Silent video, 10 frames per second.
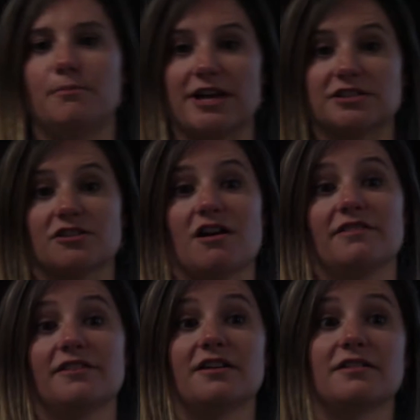based
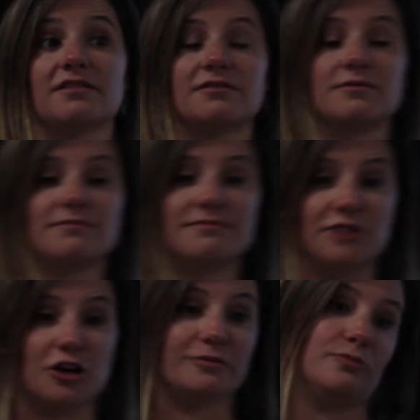on
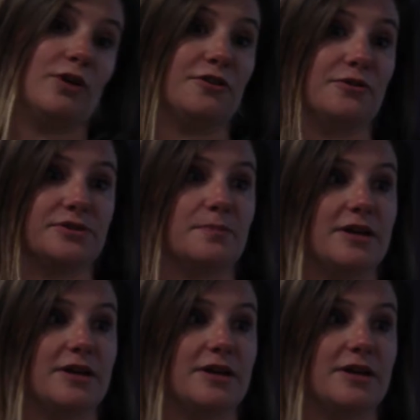whether it was a